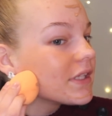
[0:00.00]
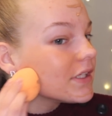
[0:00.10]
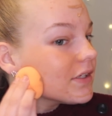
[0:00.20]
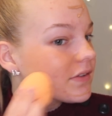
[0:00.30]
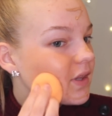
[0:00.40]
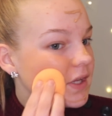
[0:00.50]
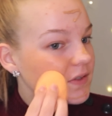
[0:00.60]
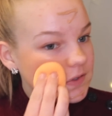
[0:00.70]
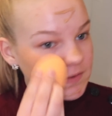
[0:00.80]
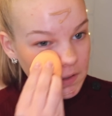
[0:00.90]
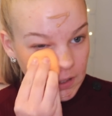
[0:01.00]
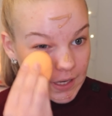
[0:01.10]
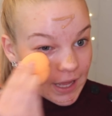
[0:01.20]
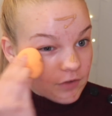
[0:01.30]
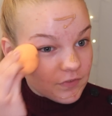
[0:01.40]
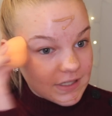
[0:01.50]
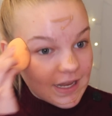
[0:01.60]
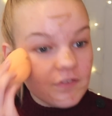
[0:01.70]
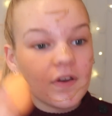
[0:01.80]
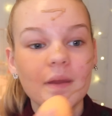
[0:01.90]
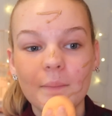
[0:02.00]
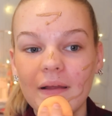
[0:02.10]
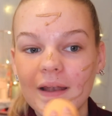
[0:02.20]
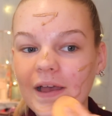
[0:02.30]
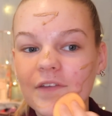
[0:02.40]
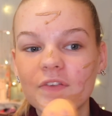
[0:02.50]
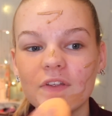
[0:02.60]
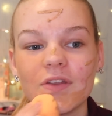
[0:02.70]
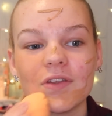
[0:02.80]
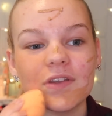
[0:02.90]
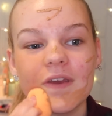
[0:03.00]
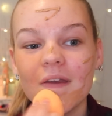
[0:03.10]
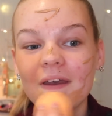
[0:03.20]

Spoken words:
use this. I have never in my life used,